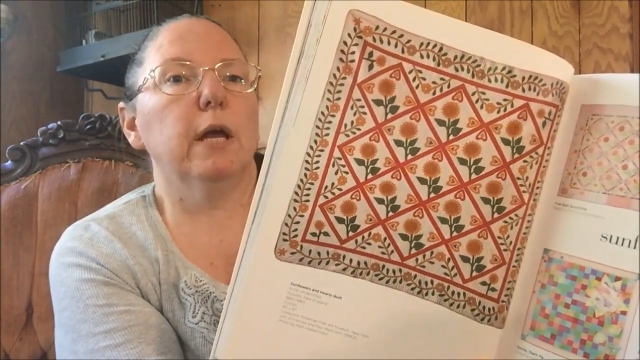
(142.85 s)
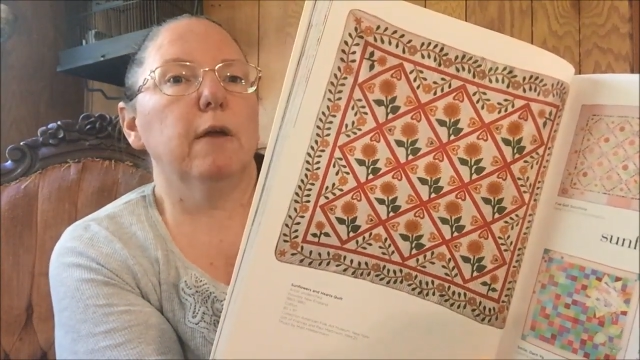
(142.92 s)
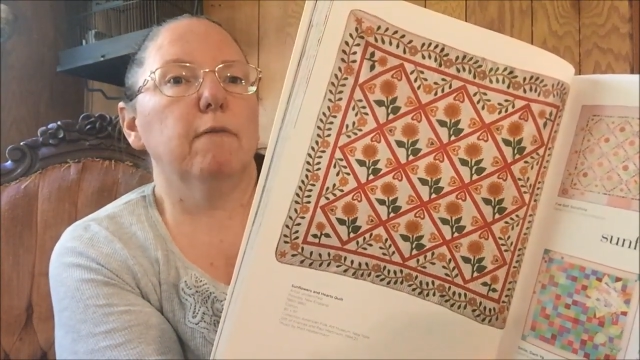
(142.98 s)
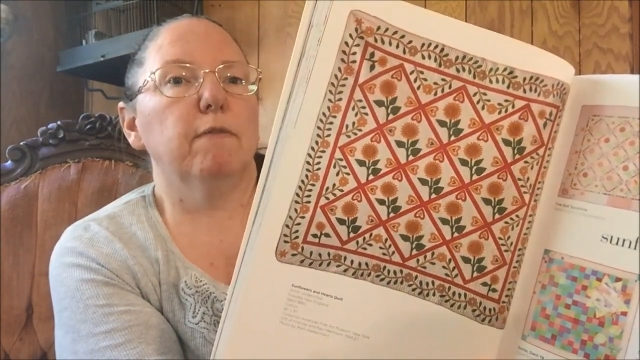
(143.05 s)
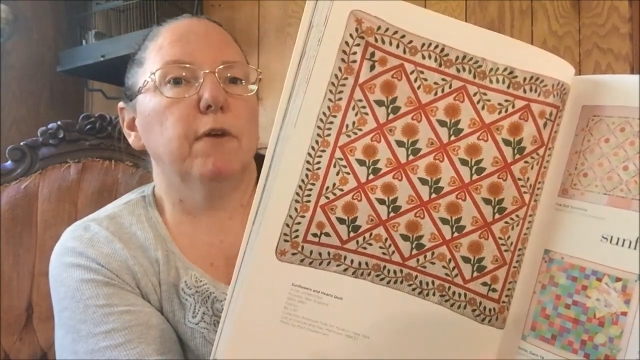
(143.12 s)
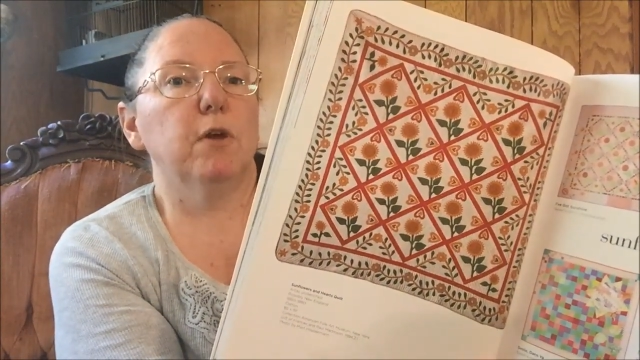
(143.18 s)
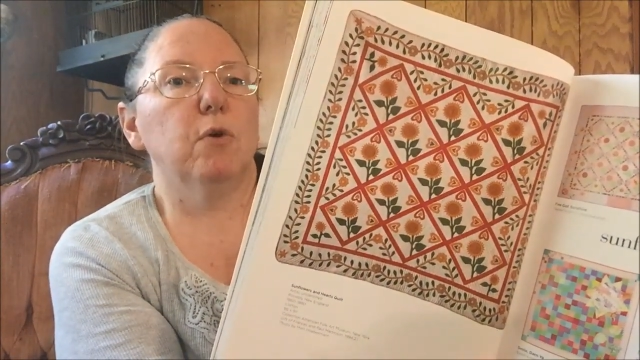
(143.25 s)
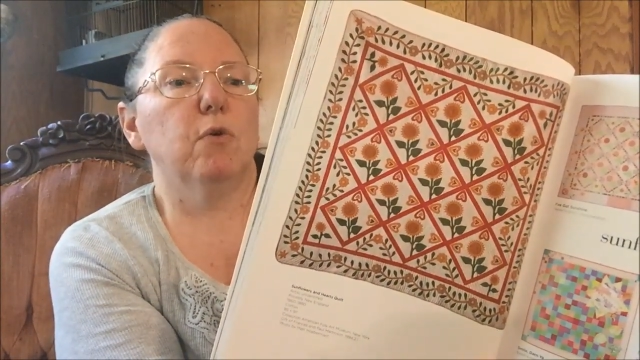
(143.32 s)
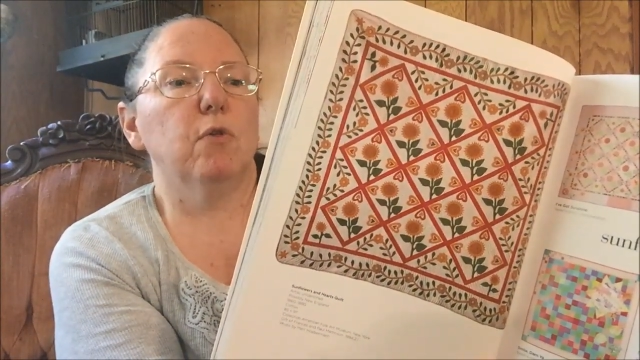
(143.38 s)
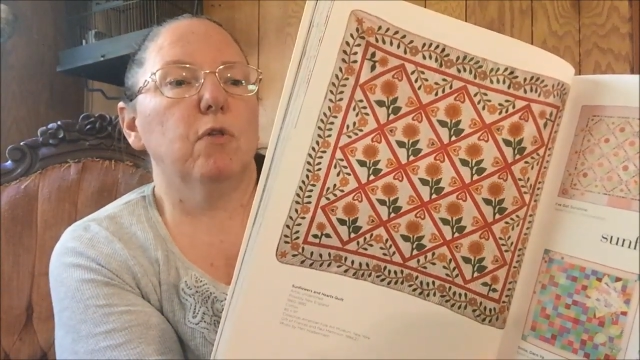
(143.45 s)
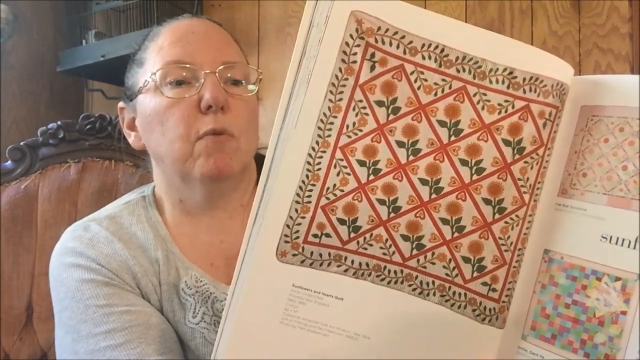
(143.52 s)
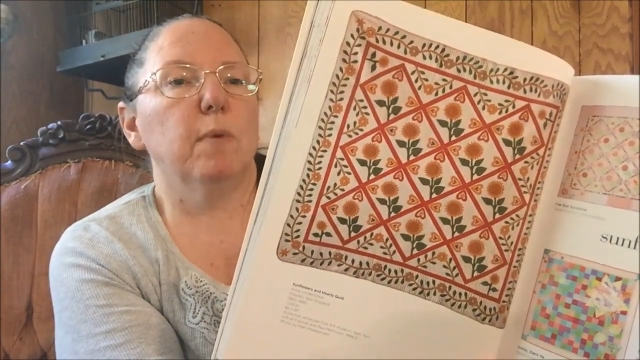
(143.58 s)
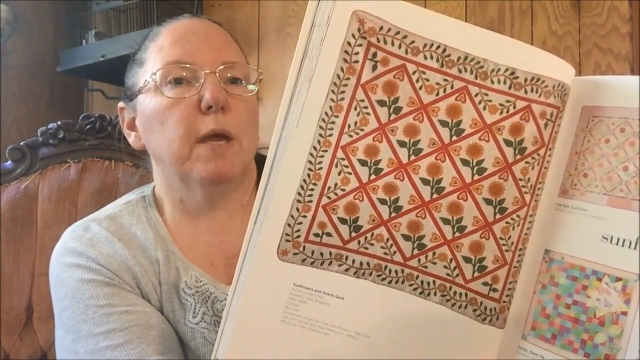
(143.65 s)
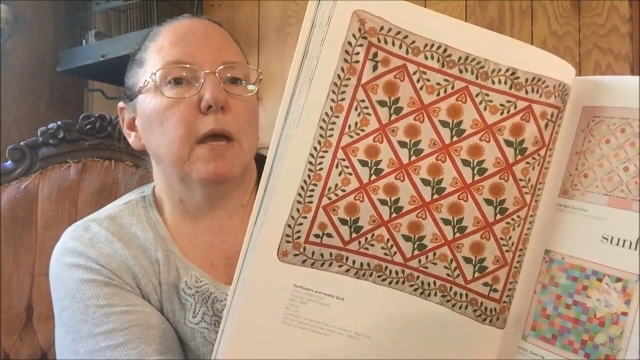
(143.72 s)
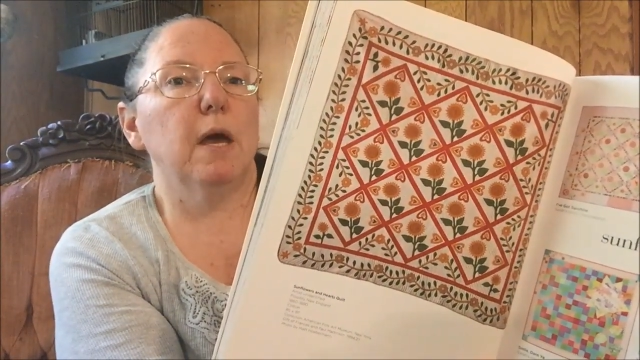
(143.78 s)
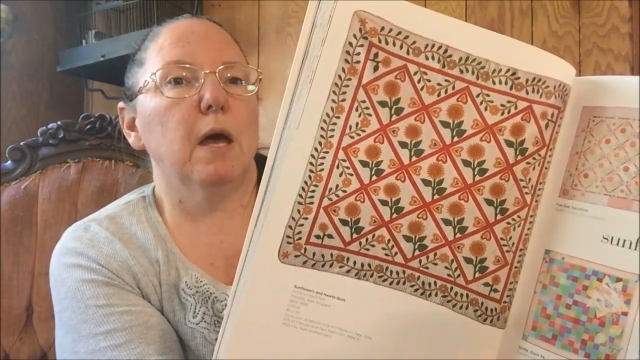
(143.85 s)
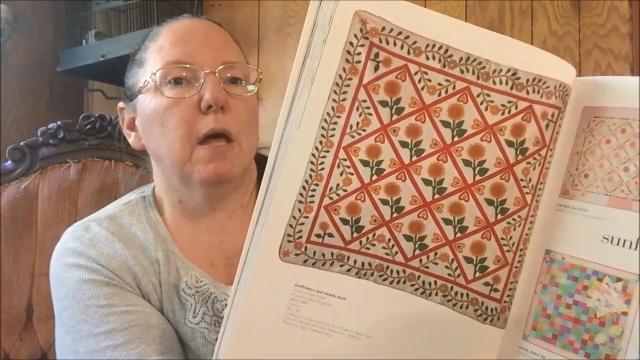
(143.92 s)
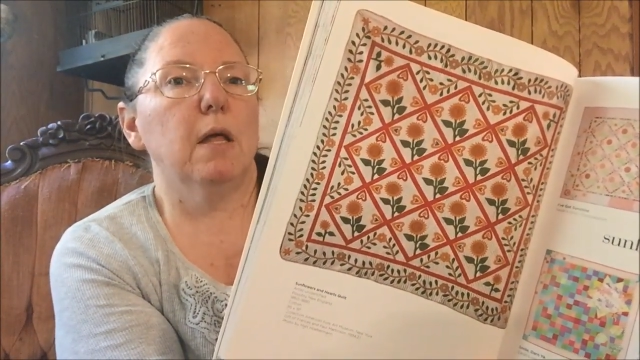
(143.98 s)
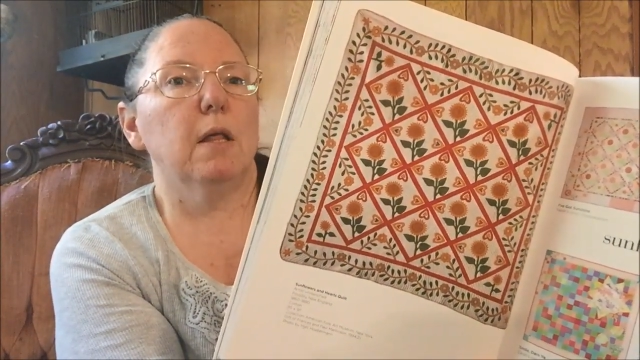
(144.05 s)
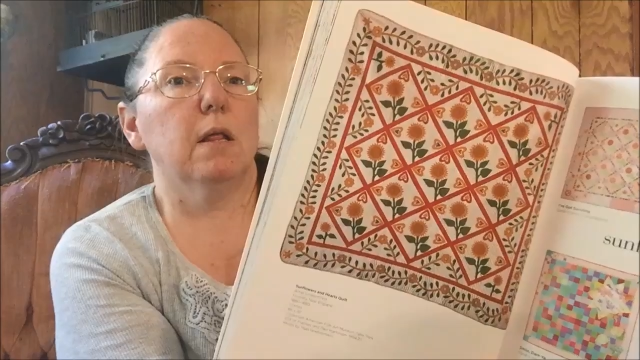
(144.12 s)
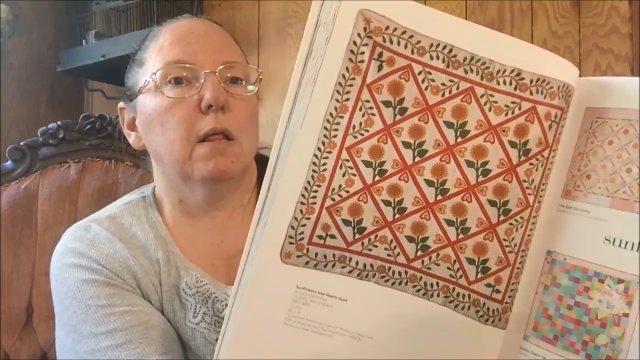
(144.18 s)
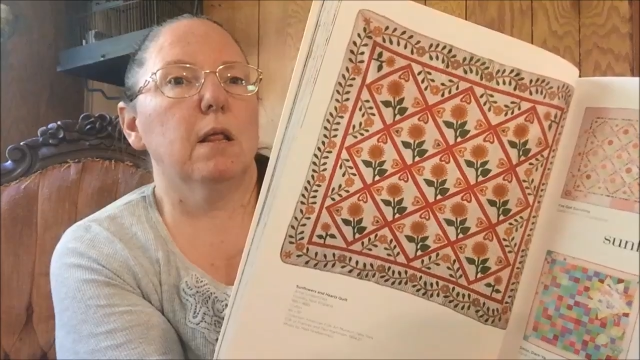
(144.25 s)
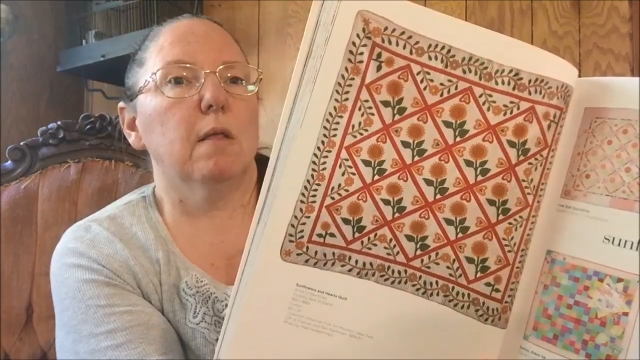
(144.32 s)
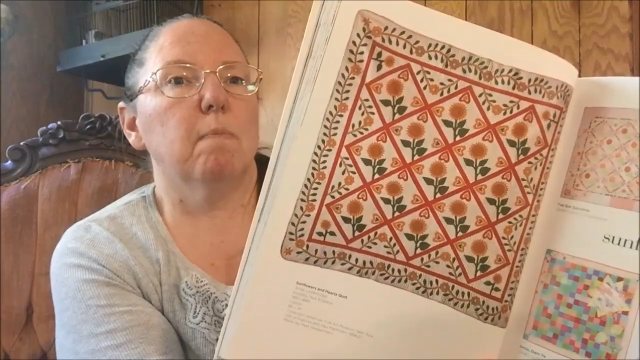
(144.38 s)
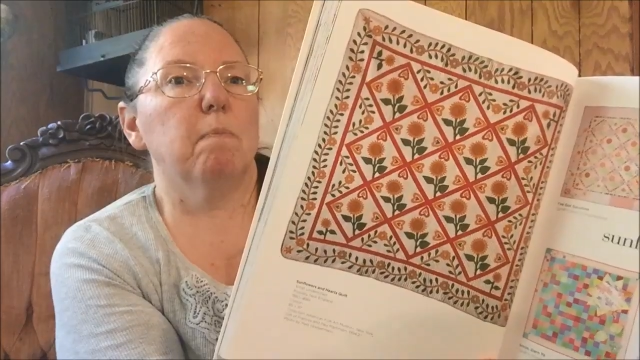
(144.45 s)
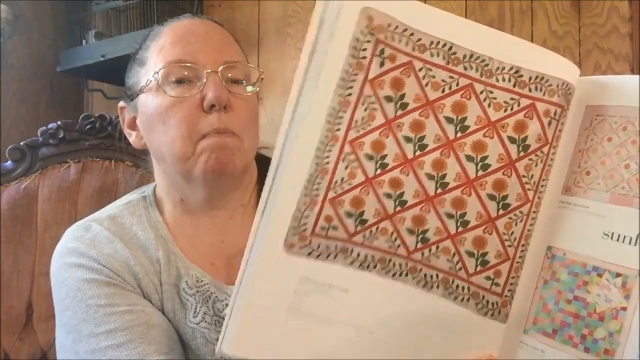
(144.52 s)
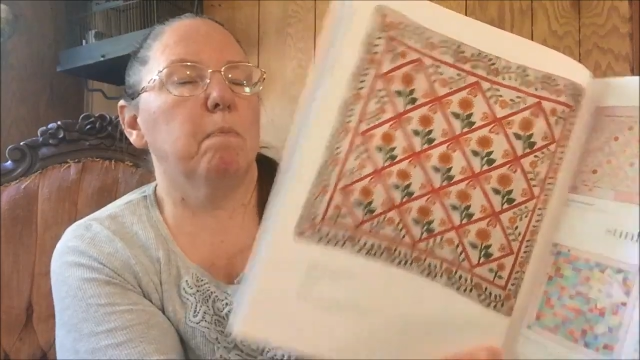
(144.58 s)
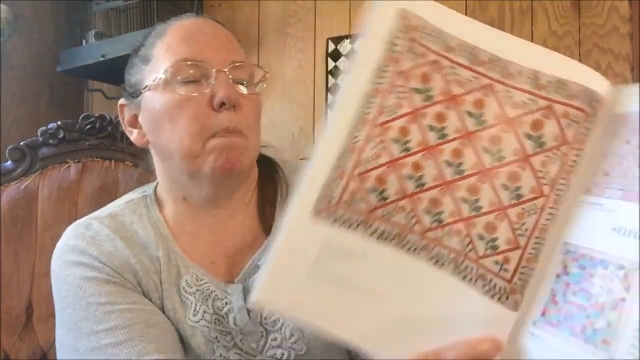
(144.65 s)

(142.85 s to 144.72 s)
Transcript: confused because